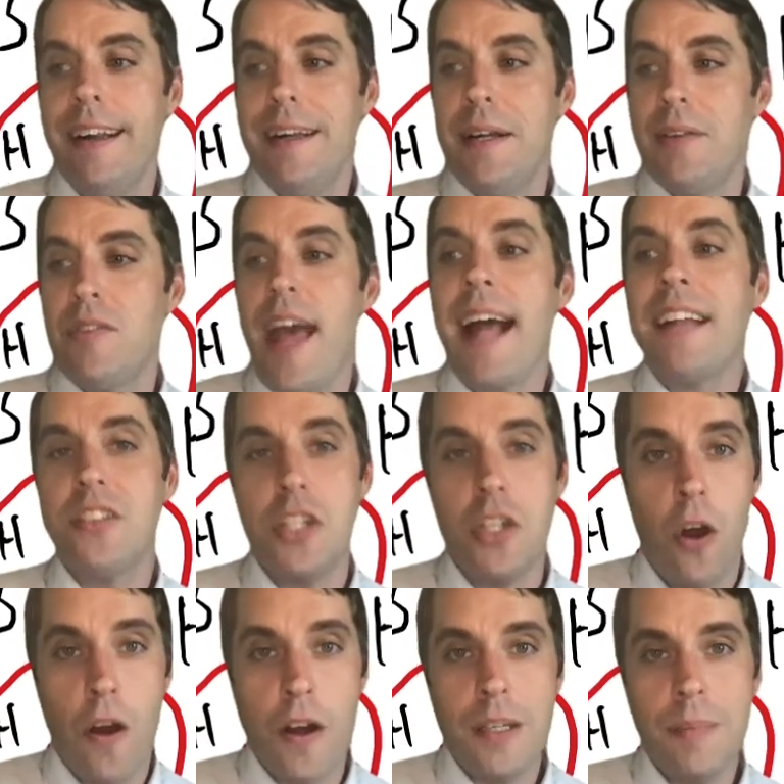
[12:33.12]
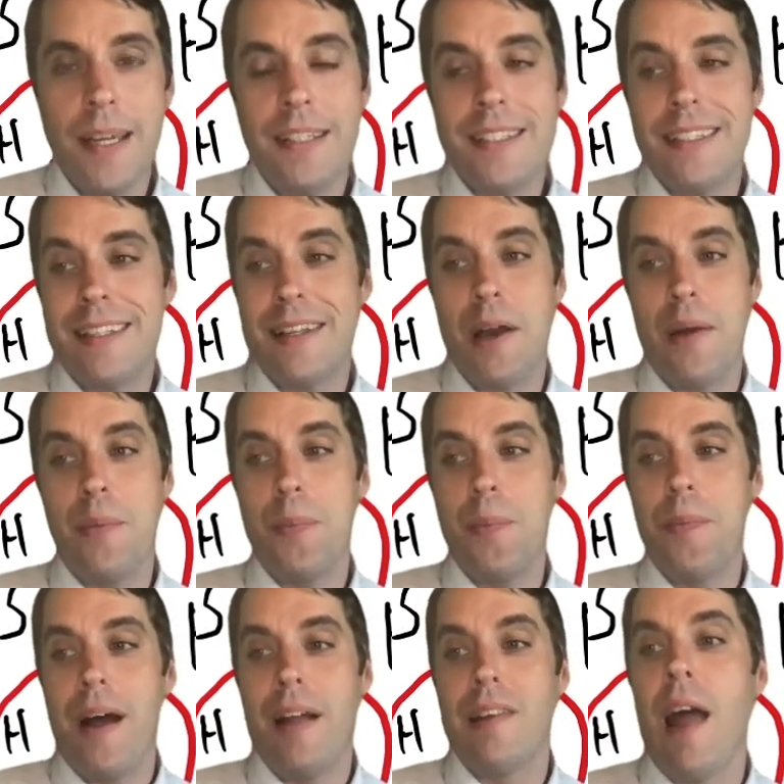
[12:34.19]
That's the argument.
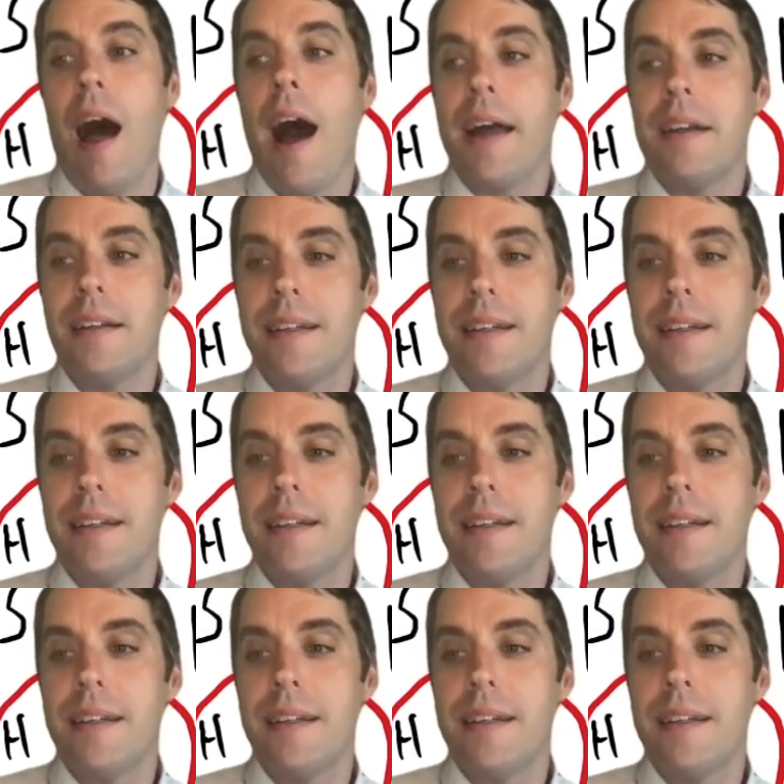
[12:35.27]
A lot,